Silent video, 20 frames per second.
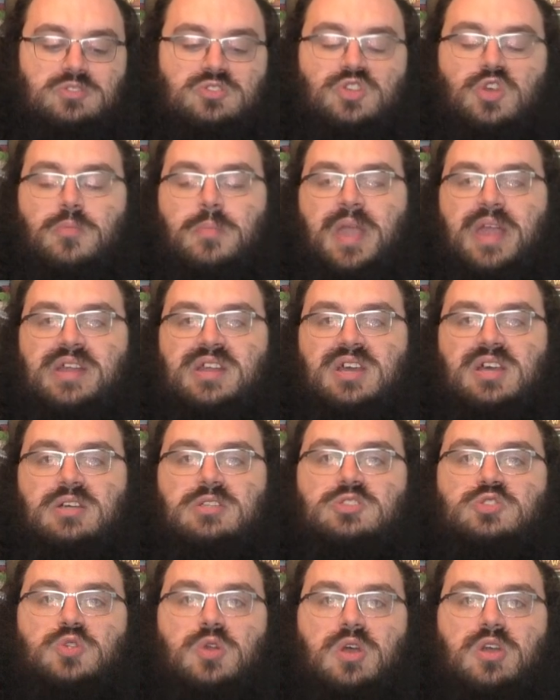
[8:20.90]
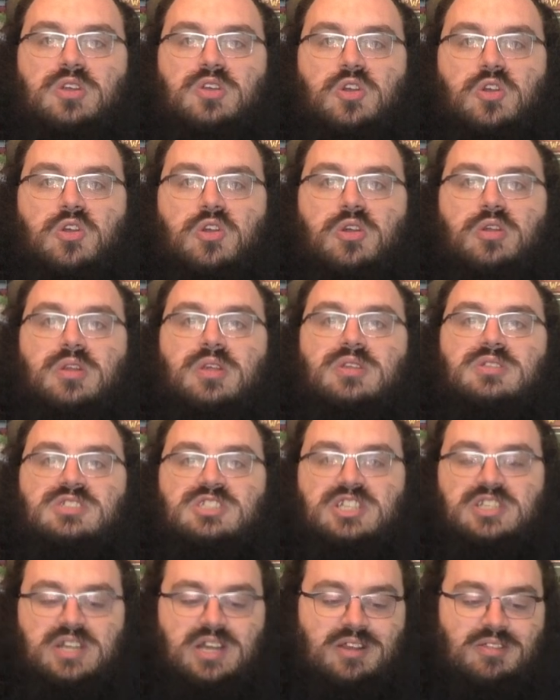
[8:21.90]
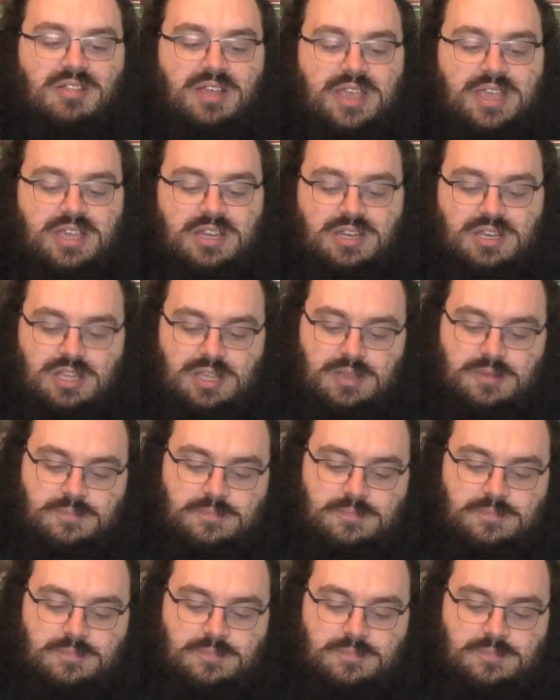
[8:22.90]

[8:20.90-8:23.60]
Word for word: Two mana, draw a card, cheat on a land,